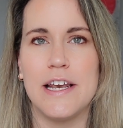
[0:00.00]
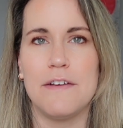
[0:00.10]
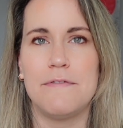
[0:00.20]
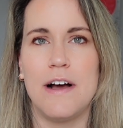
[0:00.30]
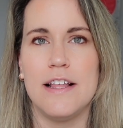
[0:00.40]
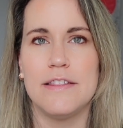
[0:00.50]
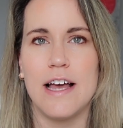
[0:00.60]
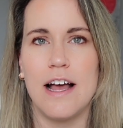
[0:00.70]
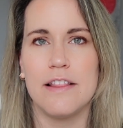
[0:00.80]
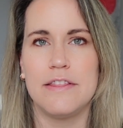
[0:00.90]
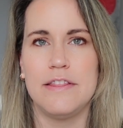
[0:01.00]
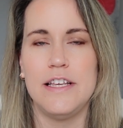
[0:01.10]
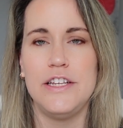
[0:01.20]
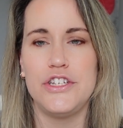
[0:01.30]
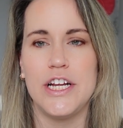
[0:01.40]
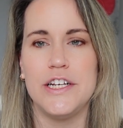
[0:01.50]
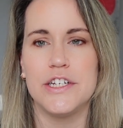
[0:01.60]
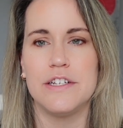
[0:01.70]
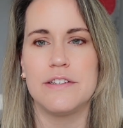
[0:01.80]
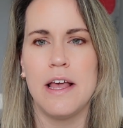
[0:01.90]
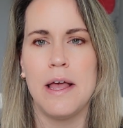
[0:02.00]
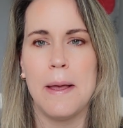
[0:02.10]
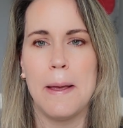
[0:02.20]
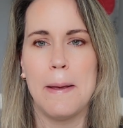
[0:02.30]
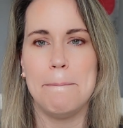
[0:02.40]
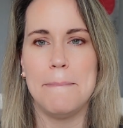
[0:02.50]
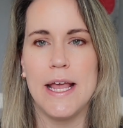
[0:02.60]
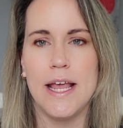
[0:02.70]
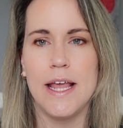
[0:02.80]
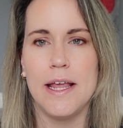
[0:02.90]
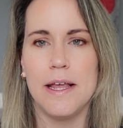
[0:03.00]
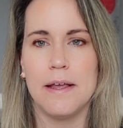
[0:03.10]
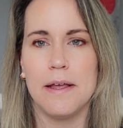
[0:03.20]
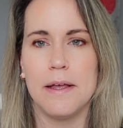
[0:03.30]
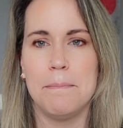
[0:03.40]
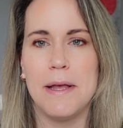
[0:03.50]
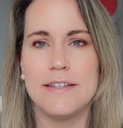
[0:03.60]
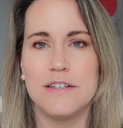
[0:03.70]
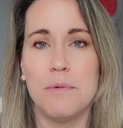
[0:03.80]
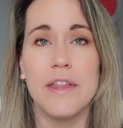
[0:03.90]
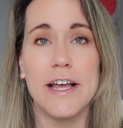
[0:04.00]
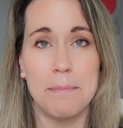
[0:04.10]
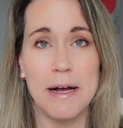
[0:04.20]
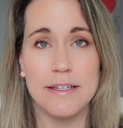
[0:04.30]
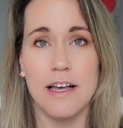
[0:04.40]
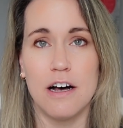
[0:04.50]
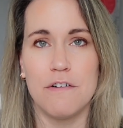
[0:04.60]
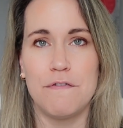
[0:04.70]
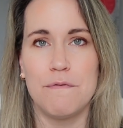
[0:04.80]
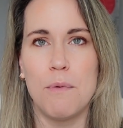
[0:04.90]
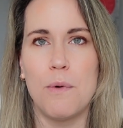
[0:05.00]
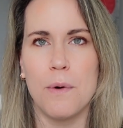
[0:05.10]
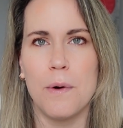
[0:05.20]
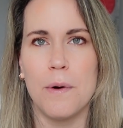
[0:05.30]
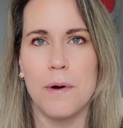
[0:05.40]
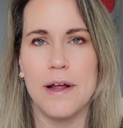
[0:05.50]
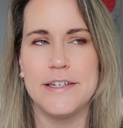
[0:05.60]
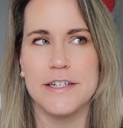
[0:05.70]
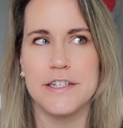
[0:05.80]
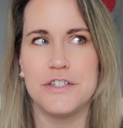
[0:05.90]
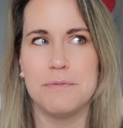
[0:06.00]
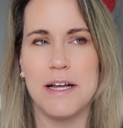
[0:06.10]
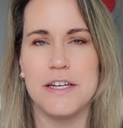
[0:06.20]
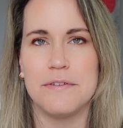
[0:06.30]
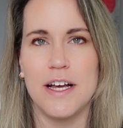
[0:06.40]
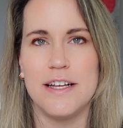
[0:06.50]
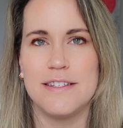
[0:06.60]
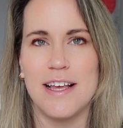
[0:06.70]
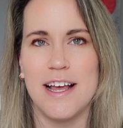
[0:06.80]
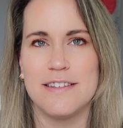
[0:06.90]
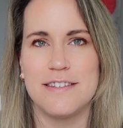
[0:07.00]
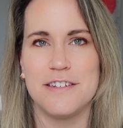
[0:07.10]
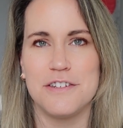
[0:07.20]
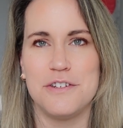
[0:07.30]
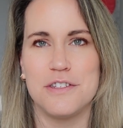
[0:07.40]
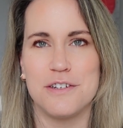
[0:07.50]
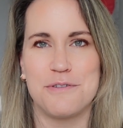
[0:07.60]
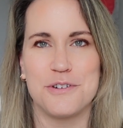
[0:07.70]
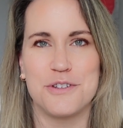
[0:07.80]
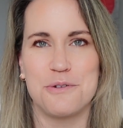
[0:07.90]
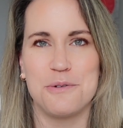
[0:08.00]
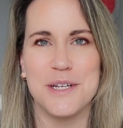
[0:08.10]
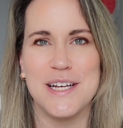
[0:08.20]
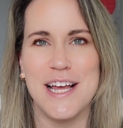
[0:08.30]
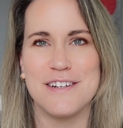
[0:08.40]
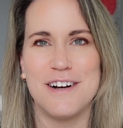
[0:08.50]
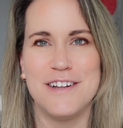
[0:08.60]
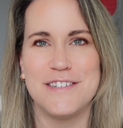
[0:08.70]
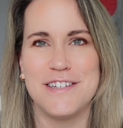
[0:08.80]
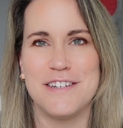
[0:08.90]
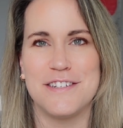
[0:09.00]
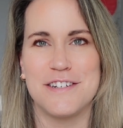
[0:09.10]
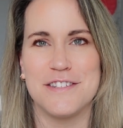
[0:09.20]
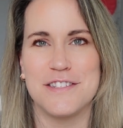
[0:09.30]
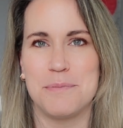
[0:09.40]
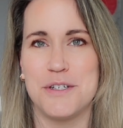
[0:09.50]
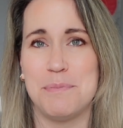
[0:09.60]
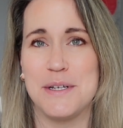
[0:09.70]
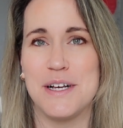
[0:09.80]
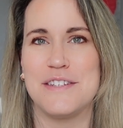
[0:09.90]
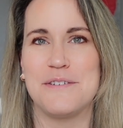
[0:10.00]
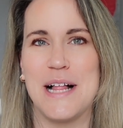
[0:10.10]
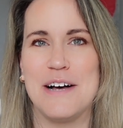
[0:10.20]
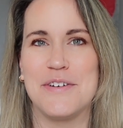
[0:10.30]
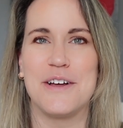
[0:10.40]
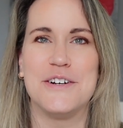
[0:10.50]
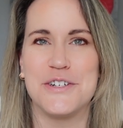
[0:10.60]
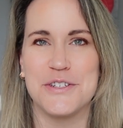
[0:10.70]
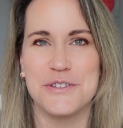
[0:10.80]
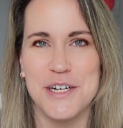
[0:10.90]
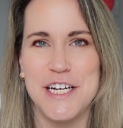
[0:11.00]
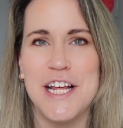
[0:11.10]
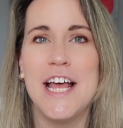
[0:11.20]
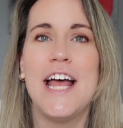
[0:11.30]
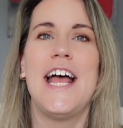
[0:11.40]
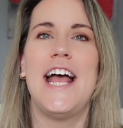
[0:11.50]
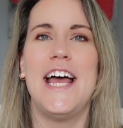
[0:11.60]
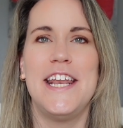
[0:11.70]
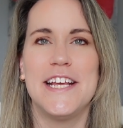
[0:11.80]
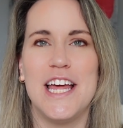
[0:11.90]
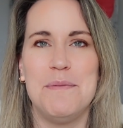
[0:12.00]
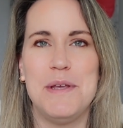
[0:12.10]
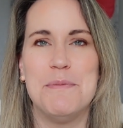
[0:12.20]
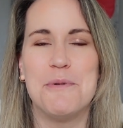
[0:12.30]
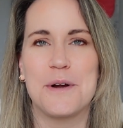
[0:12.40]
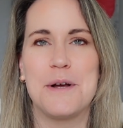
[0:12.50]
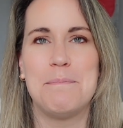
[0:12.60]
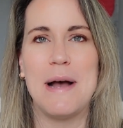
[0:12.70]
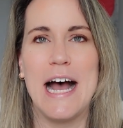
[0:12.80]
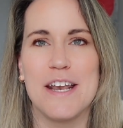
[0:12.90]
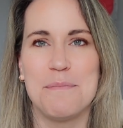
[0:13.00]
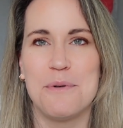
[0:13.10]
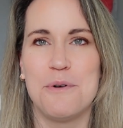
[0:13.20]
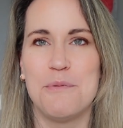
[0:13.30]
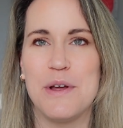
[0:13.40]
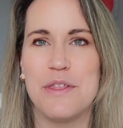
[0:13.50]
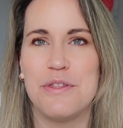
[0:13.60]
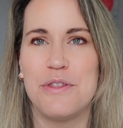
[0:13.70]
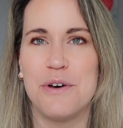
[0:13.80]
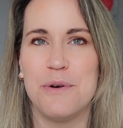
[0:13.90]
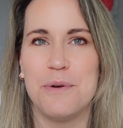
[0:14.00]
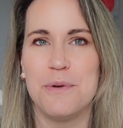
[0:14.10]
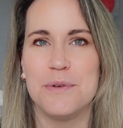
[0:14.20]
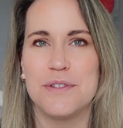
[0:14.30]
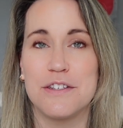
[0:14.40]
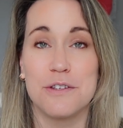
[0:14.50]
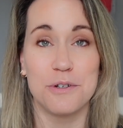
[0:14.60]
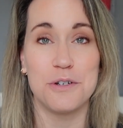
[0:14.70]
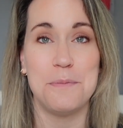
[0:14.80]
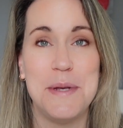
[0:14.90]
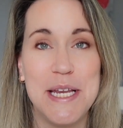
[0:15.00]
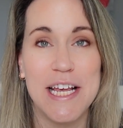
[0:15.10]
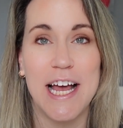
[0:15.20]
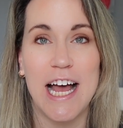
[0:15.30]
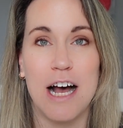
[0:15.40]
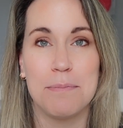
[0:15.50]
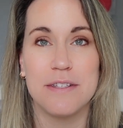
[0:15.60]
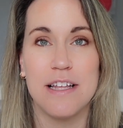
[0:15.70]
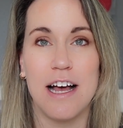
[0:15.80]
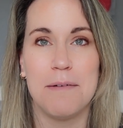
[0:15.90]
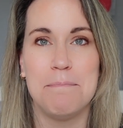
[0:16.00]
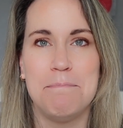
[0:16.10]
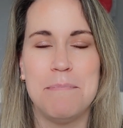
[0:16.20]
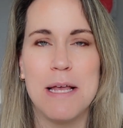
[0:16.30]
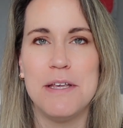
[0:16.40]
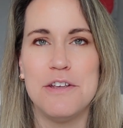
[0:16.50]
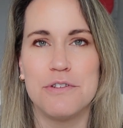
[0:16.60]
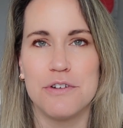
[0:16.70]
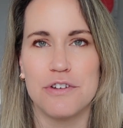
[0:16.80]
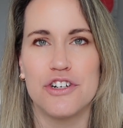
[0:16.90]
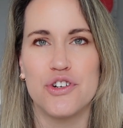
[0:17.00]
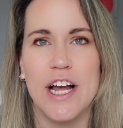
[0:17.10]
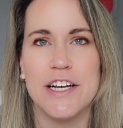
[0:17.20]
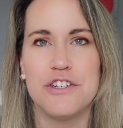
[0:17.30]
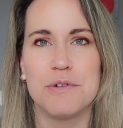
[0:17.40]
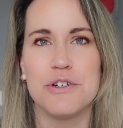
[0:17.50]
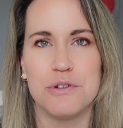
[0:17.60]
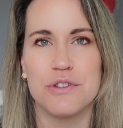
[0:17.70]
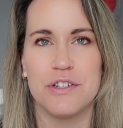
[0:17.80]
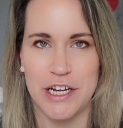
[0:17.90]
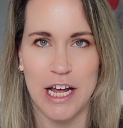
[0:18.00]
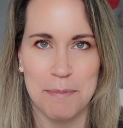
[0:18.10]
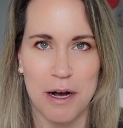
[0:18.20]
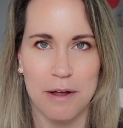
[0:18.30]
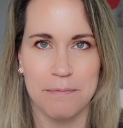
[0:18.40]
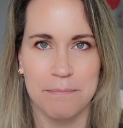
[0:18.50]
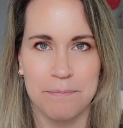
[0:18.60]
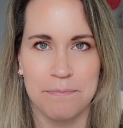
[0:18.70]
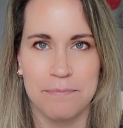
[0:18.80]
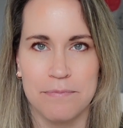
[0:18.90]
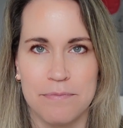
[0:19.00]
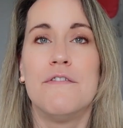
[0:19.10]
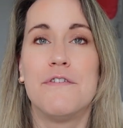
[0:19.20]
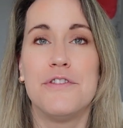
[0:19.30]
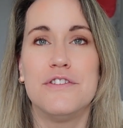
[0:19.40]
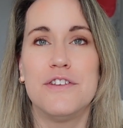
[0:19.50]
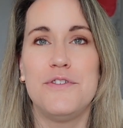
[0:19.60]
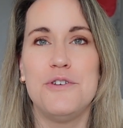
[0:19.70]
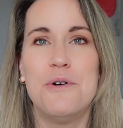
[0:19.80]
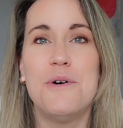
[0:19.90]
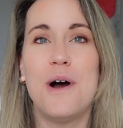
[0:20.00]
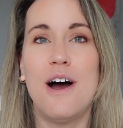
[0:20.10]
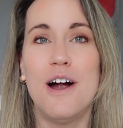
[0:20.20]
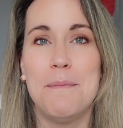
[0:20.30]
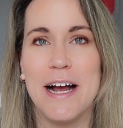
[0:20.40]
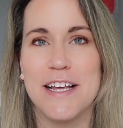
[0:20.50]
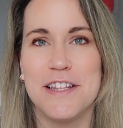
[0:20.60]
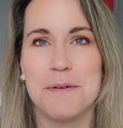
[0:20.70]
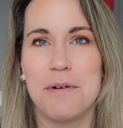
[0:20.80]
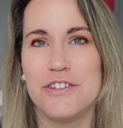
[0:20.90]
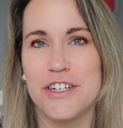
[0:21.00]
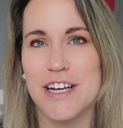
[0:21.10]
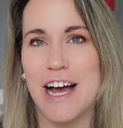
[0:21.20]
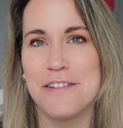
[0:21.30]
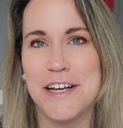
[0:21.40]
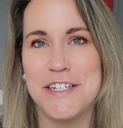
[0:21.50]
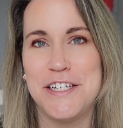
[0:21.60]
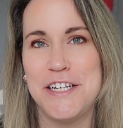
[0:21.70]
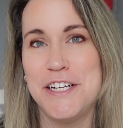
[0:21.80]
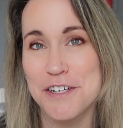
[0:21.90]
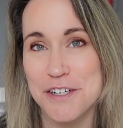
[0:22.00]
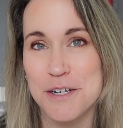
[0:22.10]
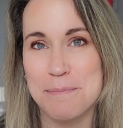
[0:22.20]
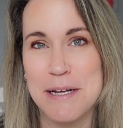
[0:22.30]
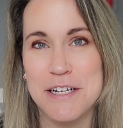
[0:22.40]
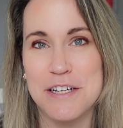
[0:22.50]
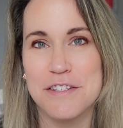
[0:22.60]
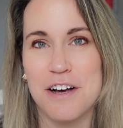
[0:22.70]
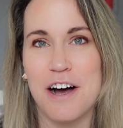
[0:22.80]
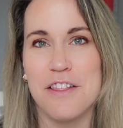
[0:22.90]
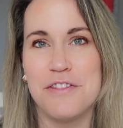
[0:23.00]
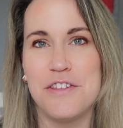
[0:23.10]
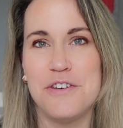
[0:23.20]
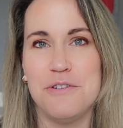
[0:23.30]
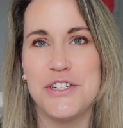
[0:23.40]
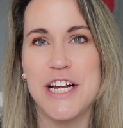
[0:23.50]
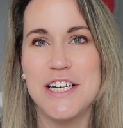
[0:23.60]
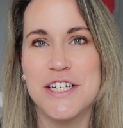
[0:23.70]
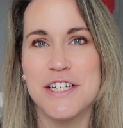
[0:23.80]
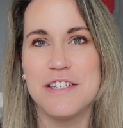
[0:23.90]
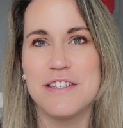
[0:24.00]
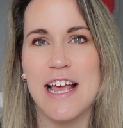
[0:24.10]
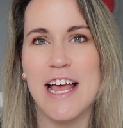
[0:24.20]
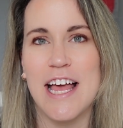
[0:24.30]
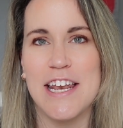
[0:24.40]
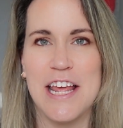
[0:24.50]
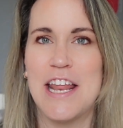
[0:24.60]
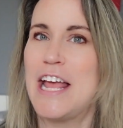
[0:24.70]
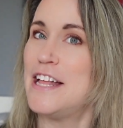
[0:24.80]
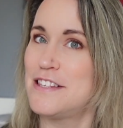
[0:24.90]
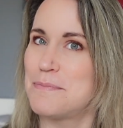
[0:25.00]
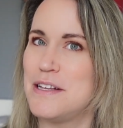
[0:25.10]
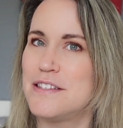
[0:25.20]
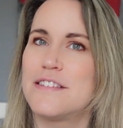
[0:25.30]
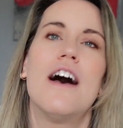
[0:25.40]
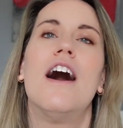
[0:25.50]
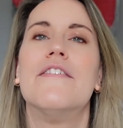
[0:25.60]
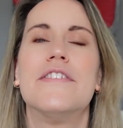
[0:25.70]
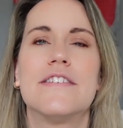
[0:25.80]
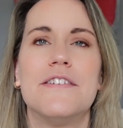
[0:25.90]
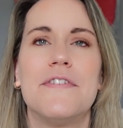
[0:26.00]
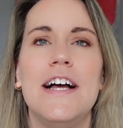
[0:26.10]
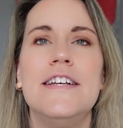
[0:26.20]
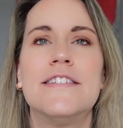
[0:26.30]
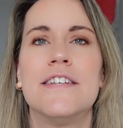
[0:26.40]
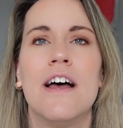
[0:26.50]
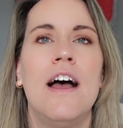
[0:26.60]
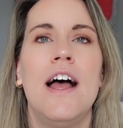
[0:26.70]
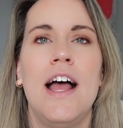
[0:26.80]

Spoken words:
and I find that these changes may make someone like myself more addicted to my device and still use it for scrolling and content consumption because it'll have a larger screen. And again, be more compatible with those social media apps that maybe users are trying to reduce their time on. For those of you who are backing the project, I'd like to hear your opinions on the new changes and enhancements of this device.